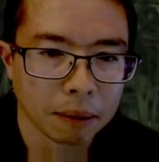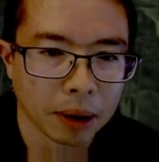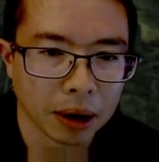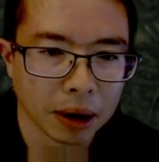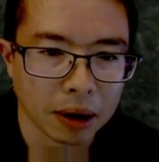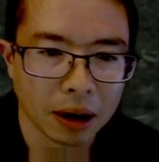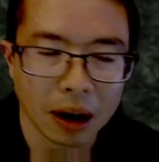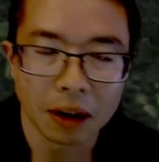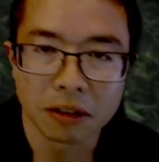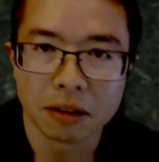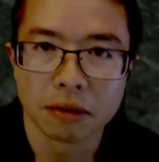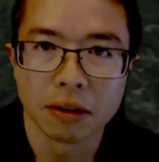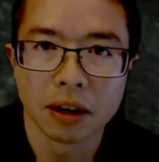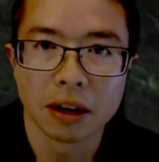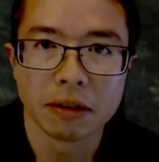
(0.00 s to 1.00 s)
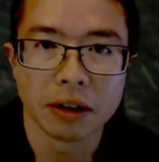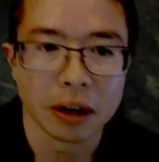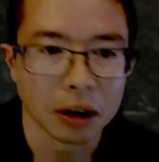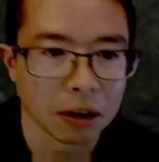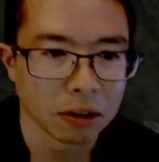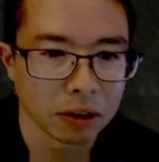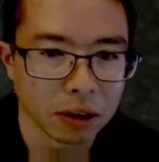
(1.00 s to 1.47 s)
My cost of
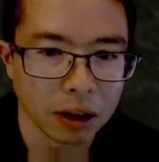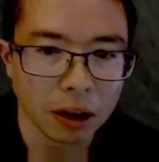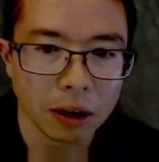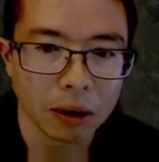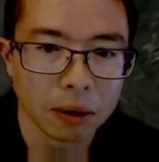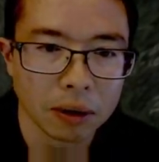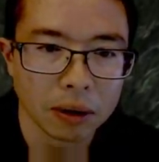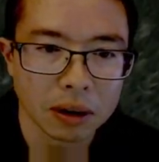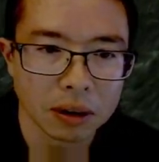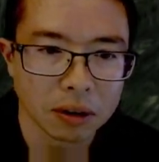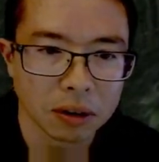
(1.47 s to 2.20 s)
living is low,